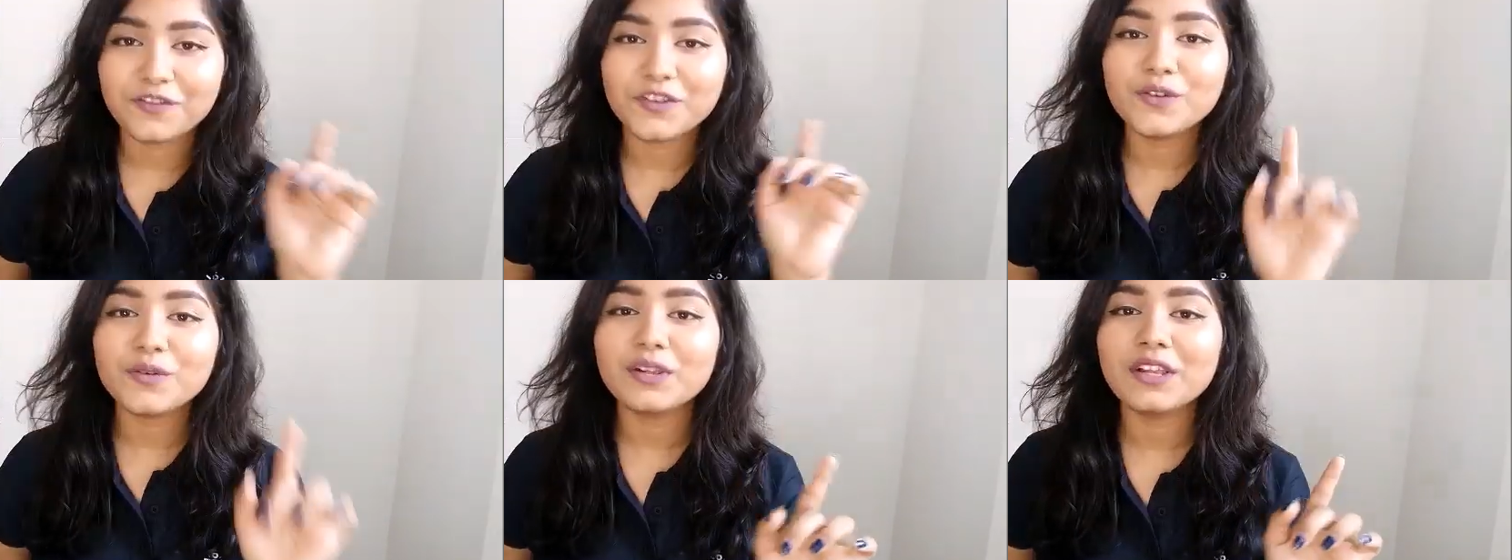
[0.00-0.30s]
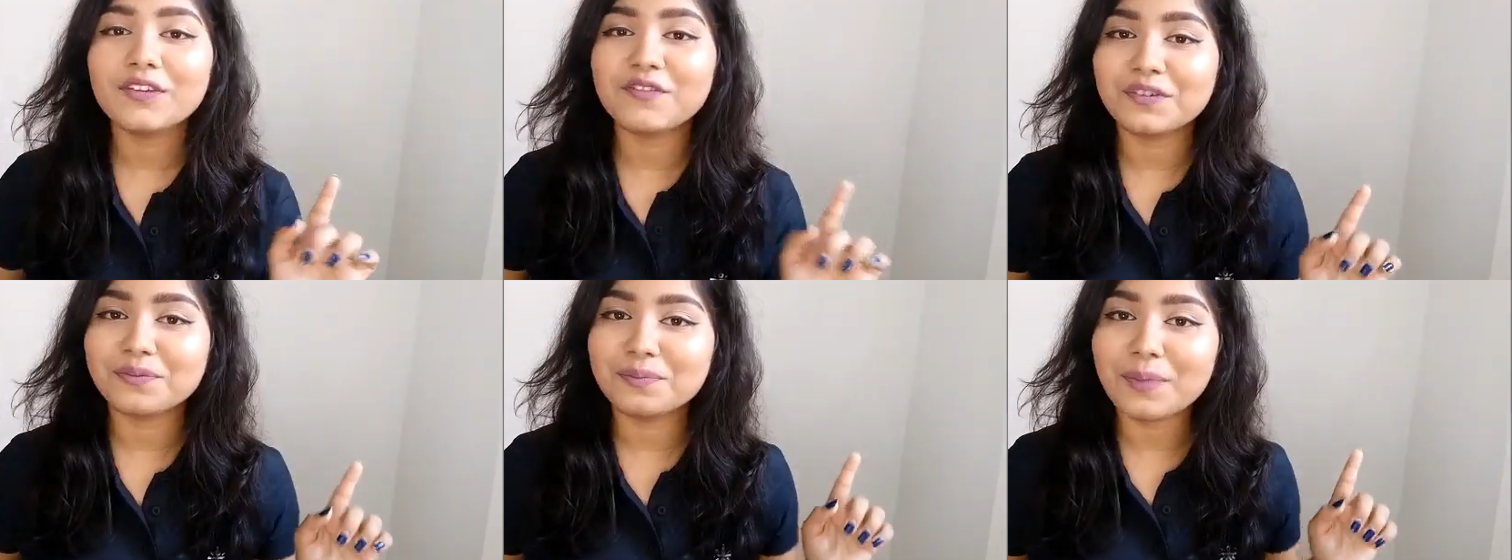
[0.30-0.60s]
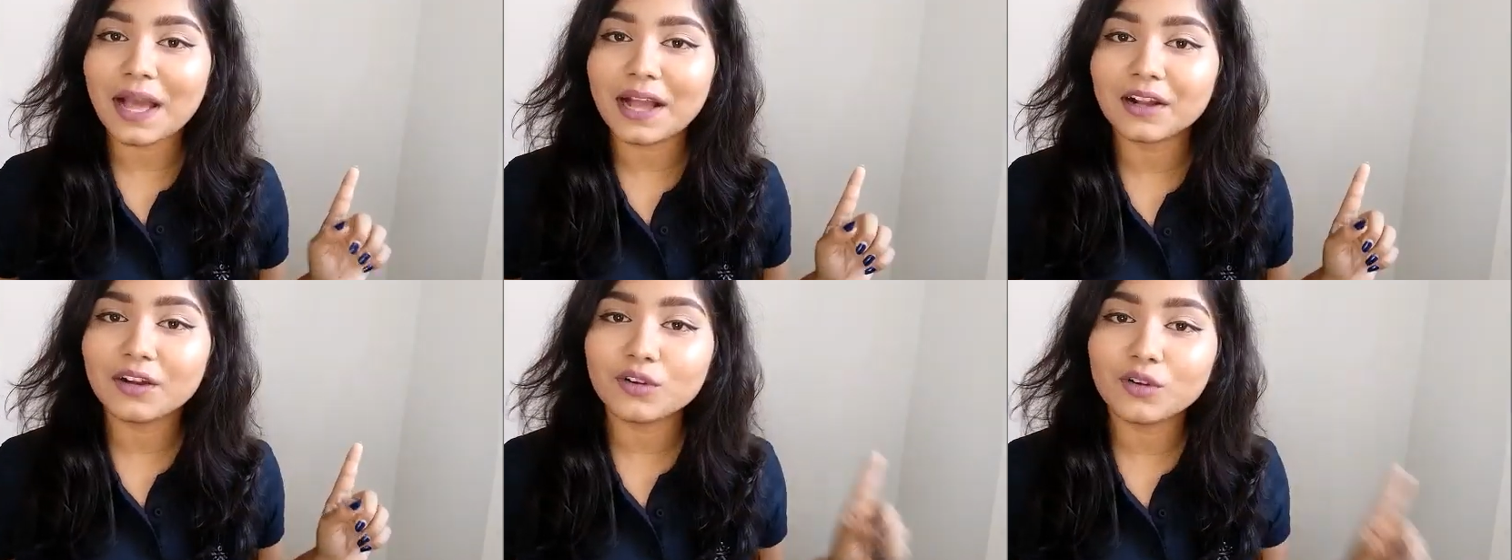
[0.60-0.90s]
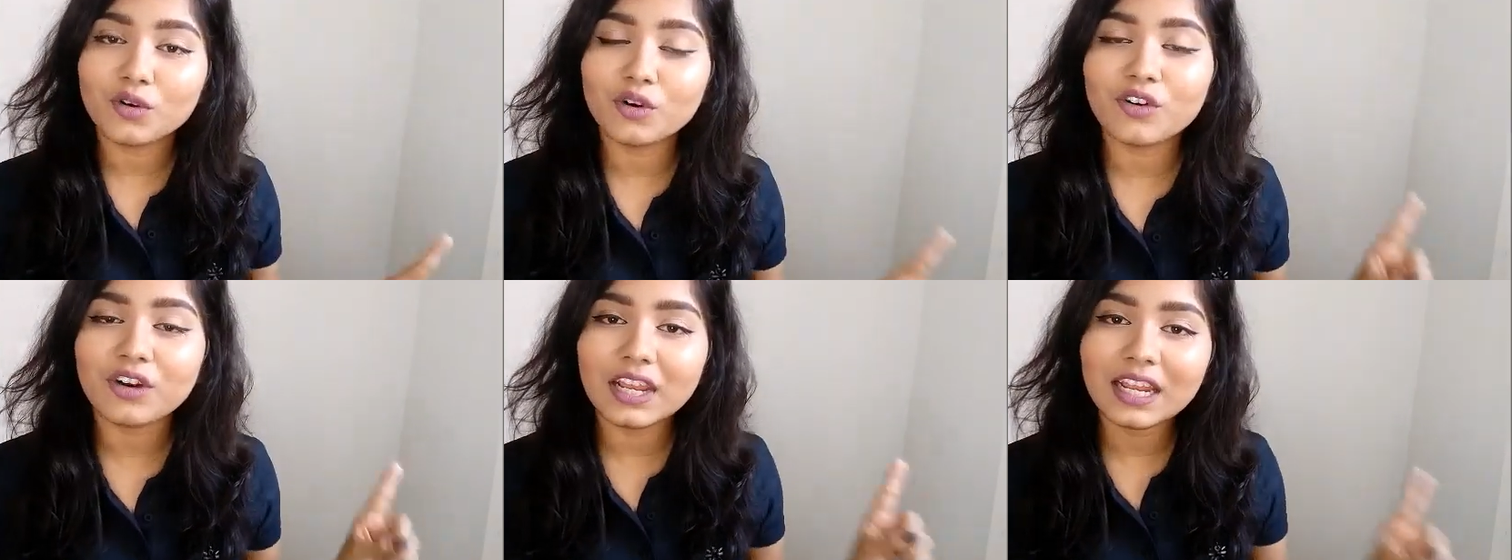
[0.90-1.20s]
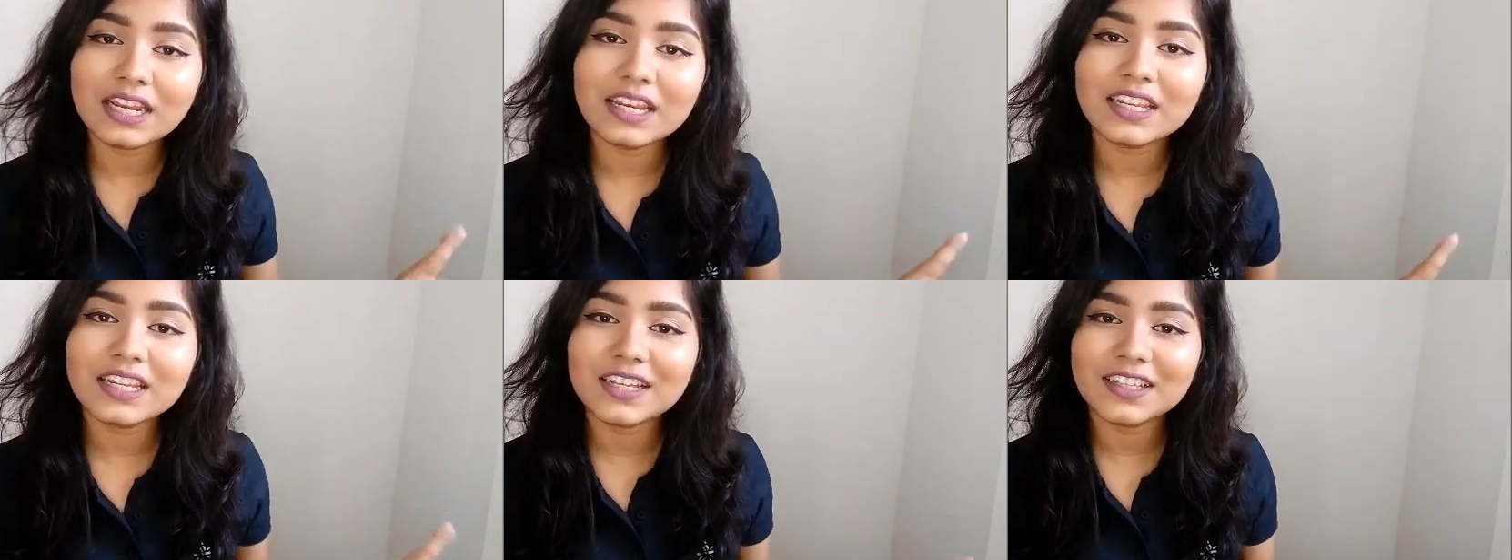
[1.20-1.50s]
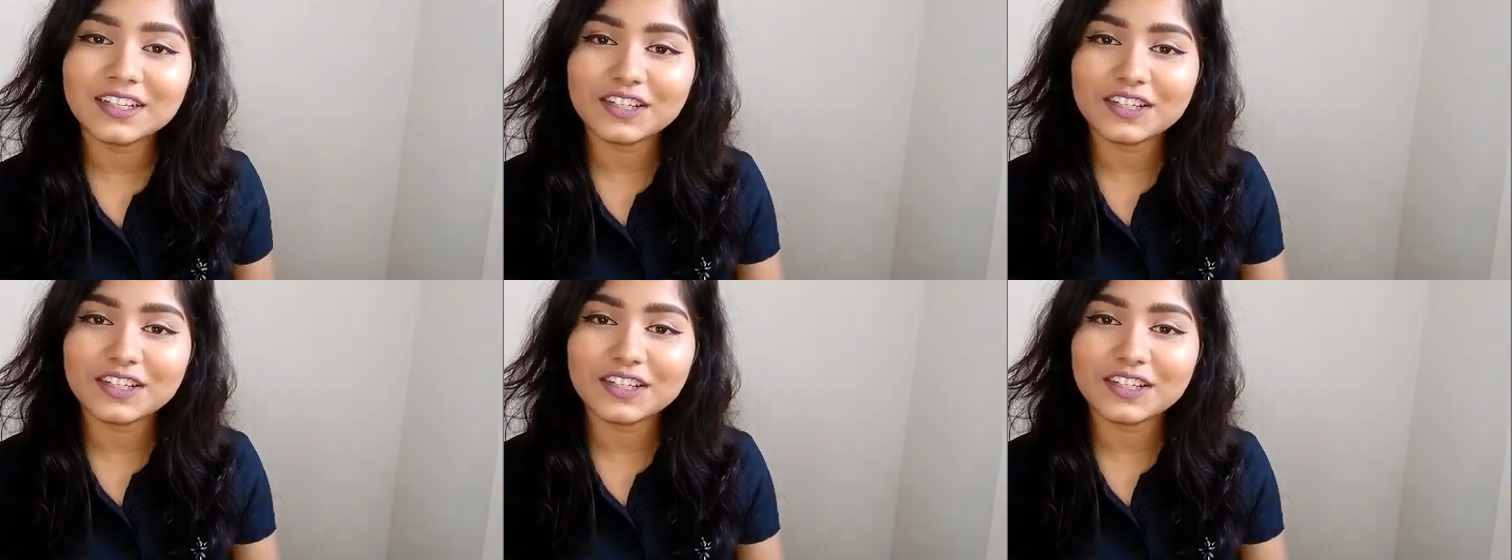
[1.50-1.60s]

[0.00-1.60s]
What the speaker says: If you live in Bangalore, India,